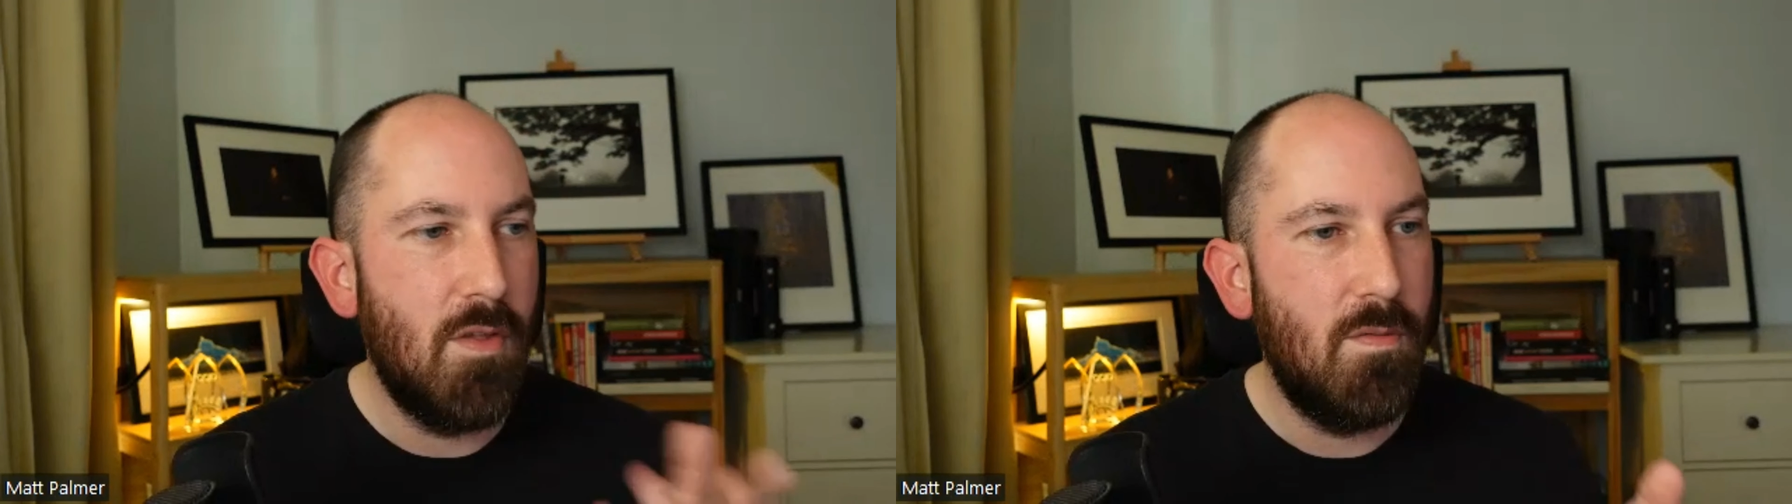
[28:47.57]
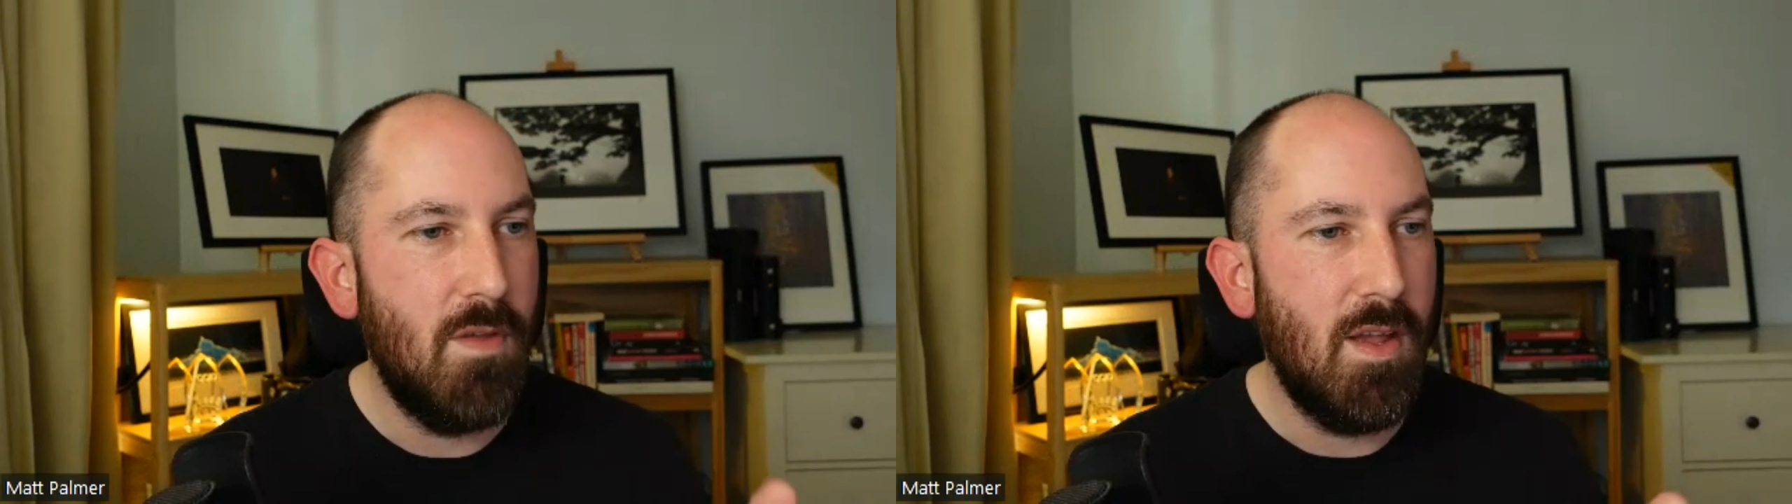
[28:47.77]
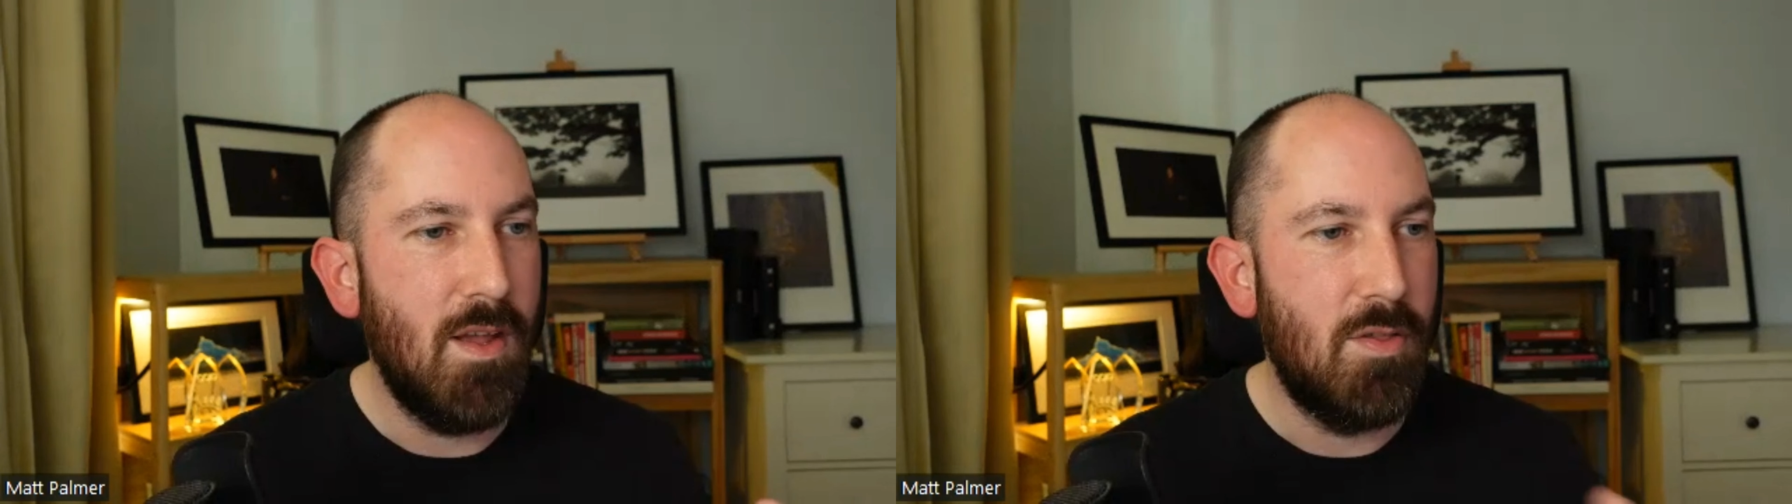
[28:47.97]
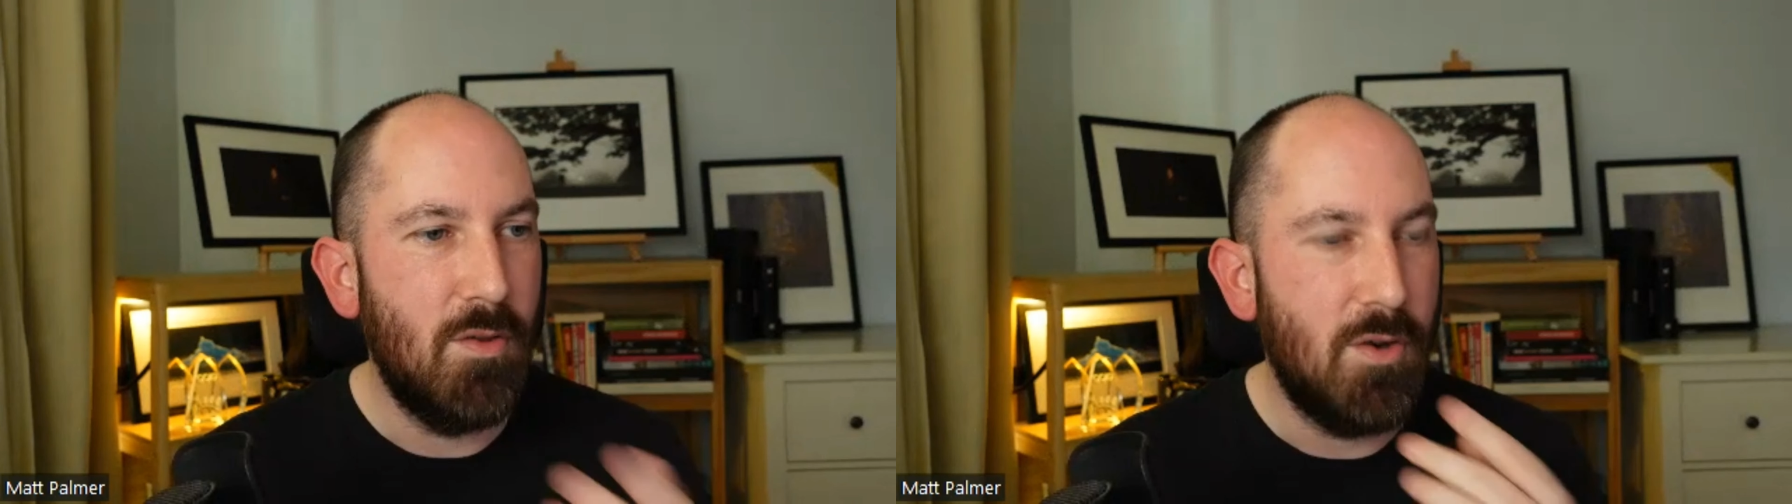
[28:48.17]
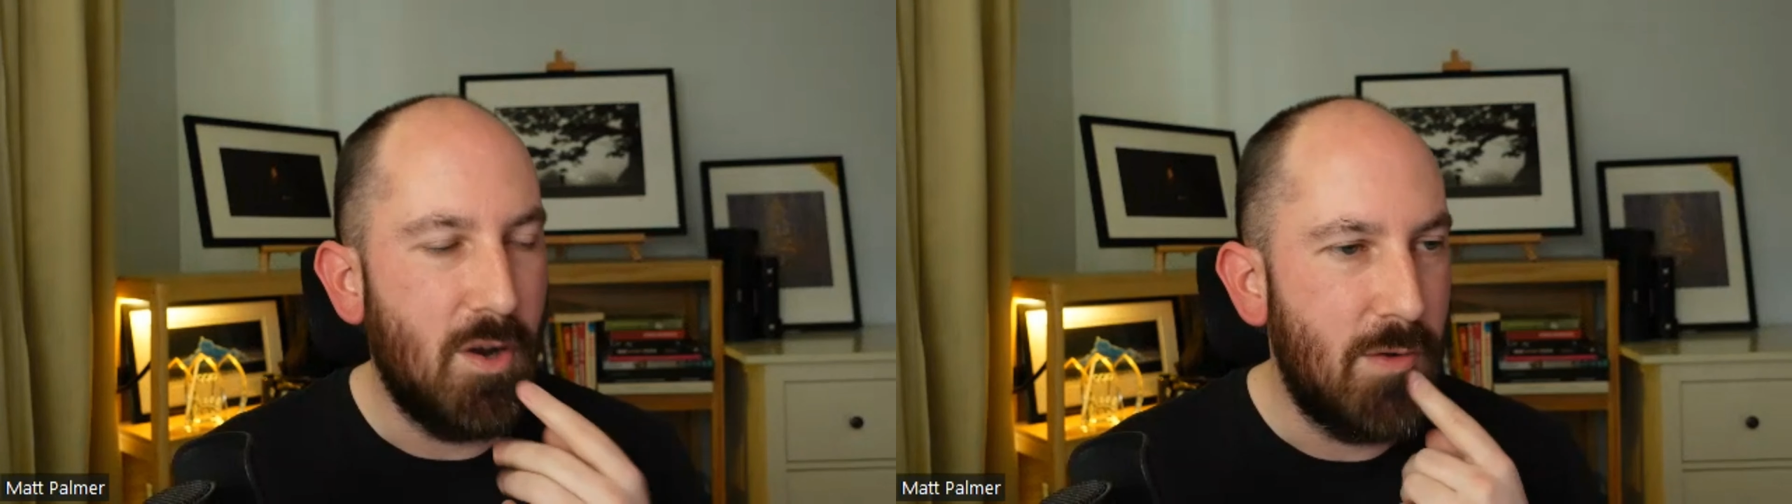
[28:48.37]
thought
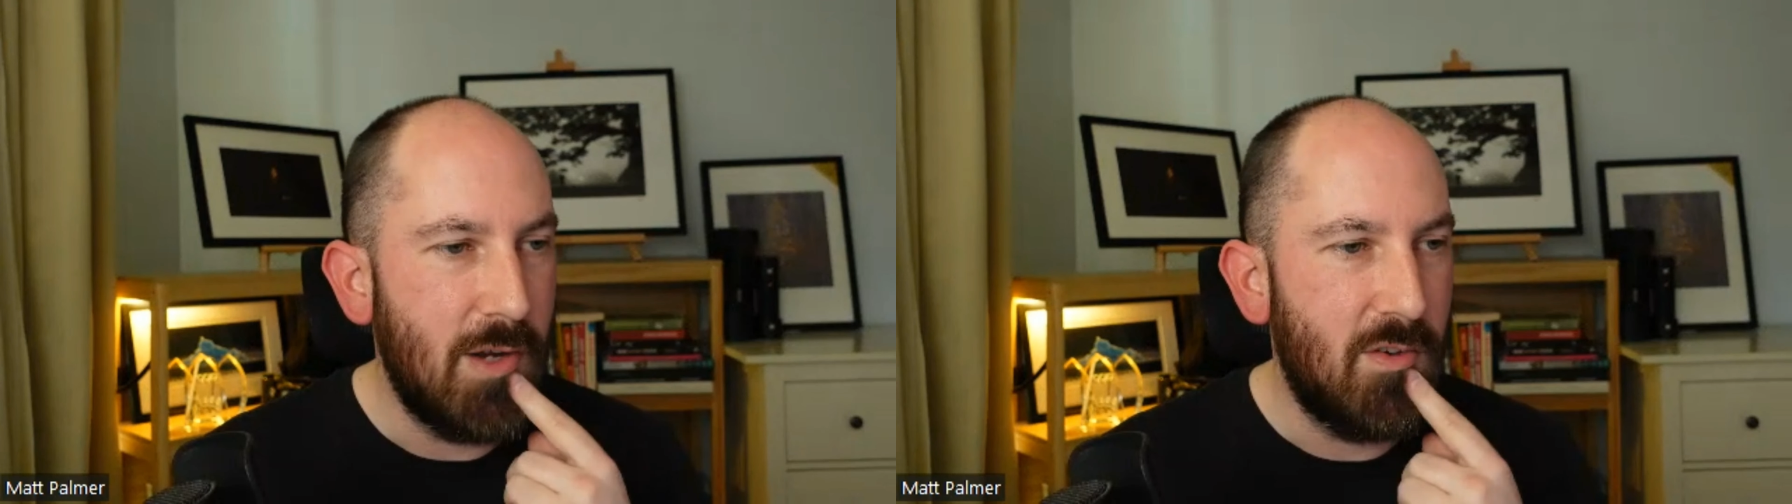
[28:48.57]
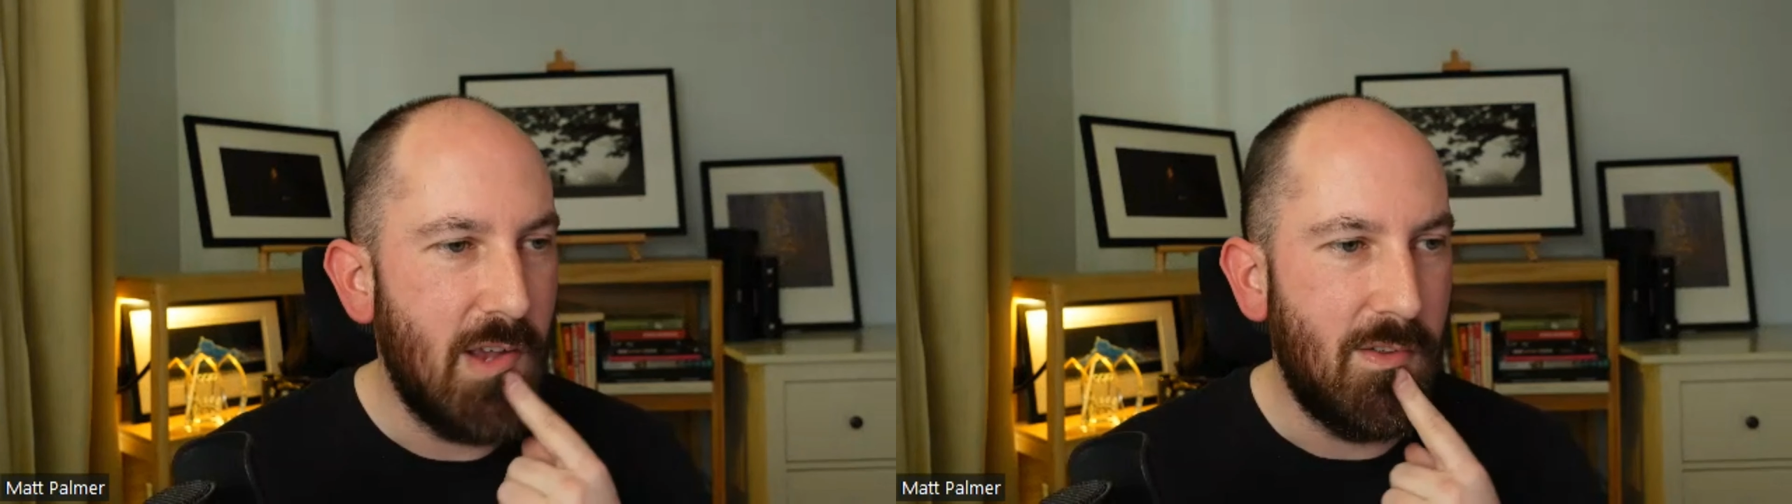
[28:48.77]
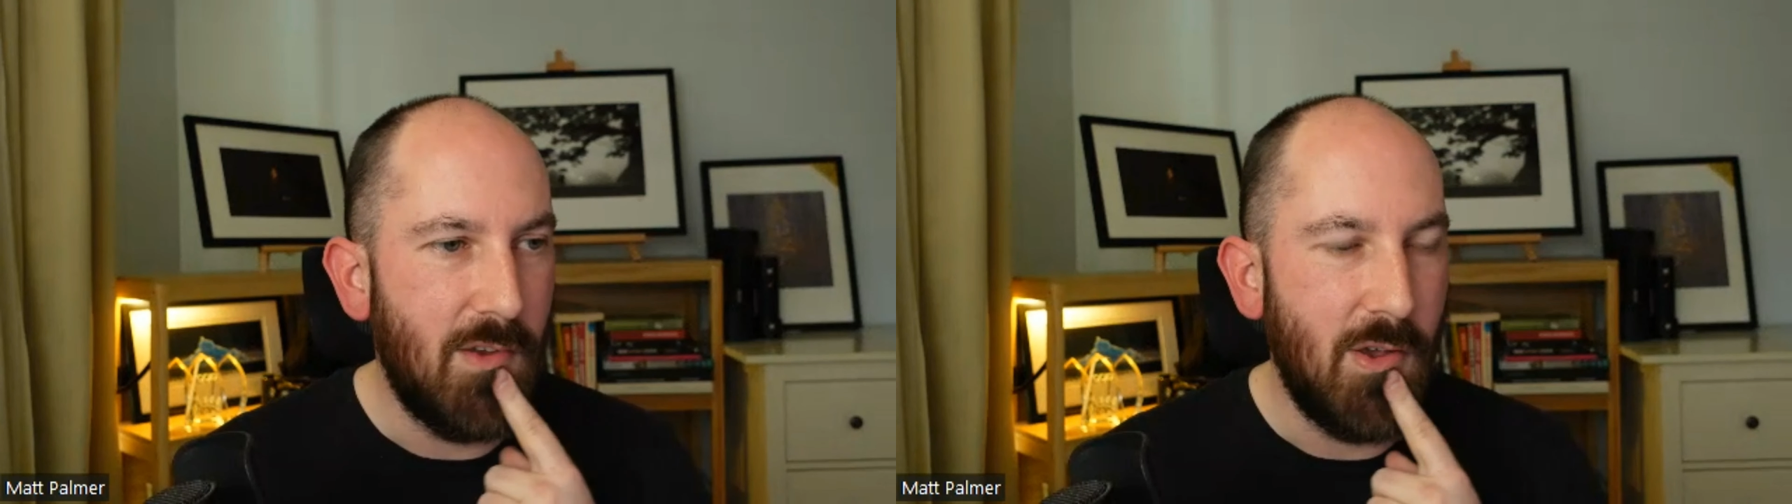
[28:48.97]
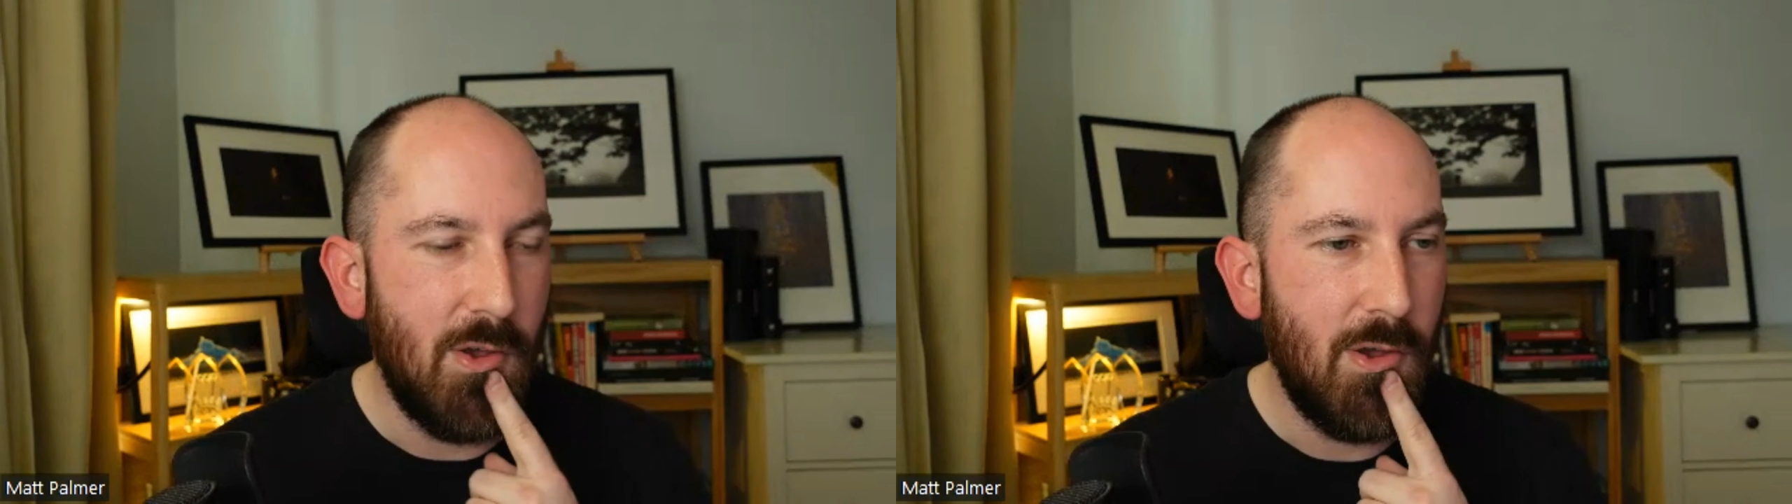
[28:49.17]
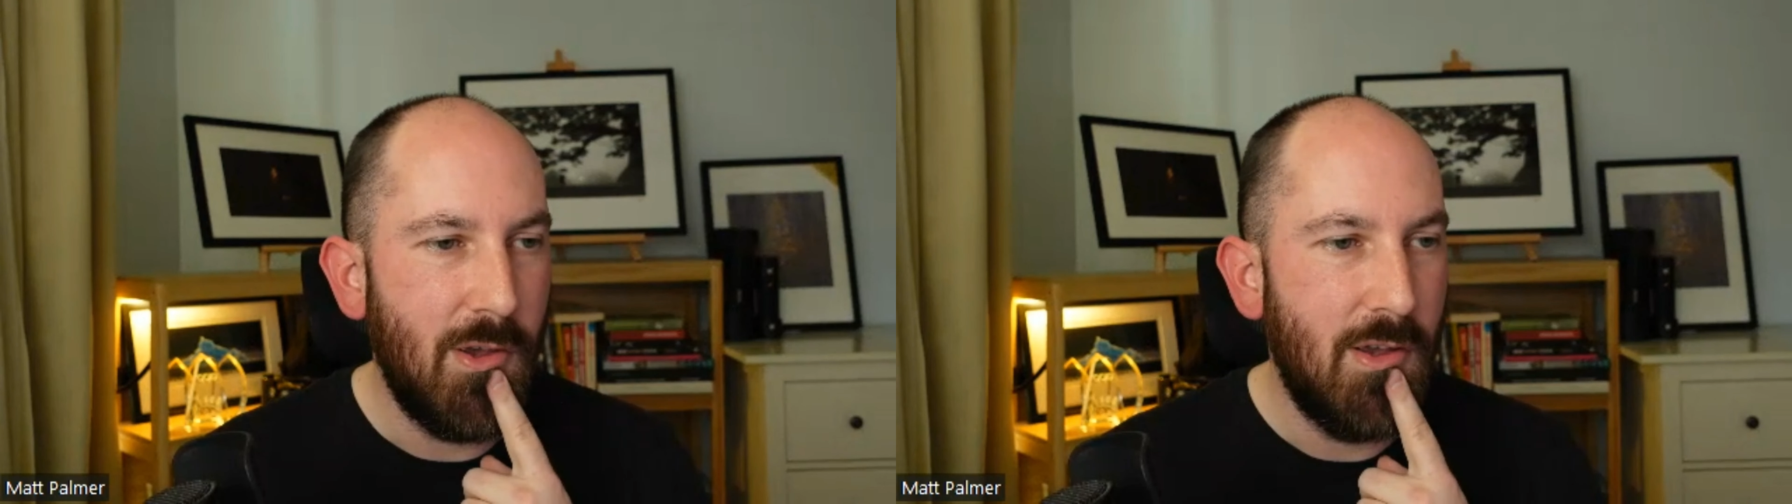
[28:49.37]
I'd reach out to
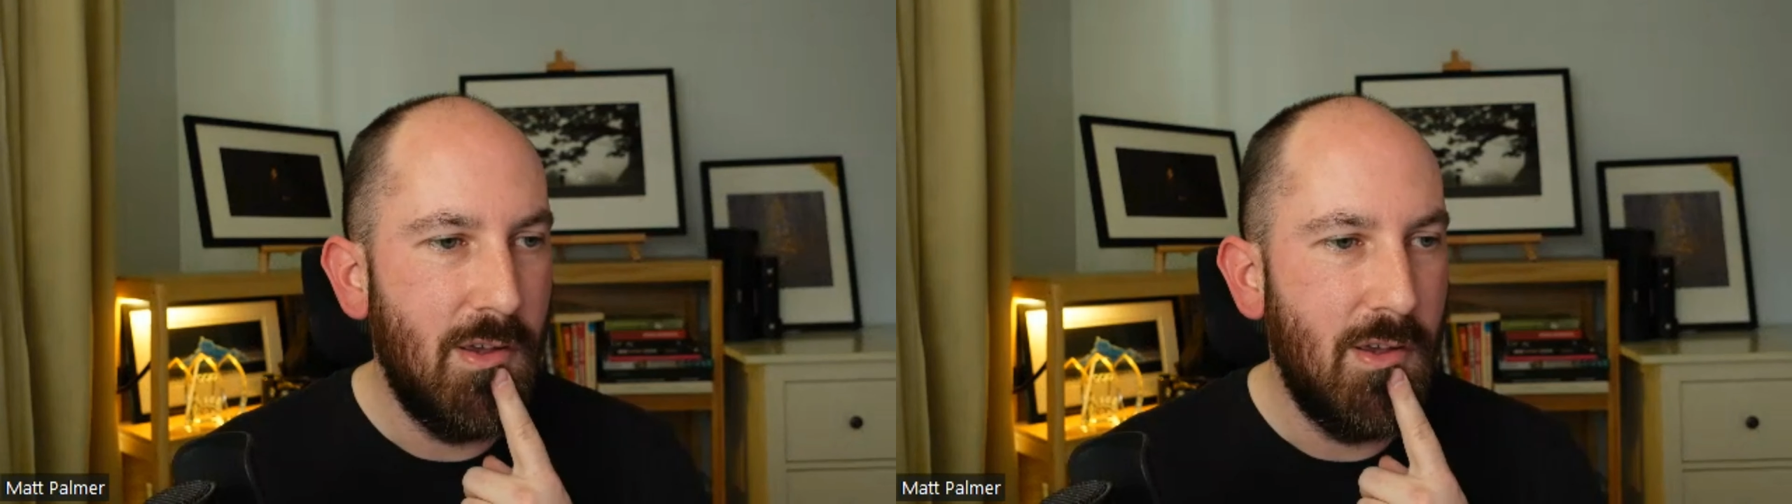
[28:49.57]
her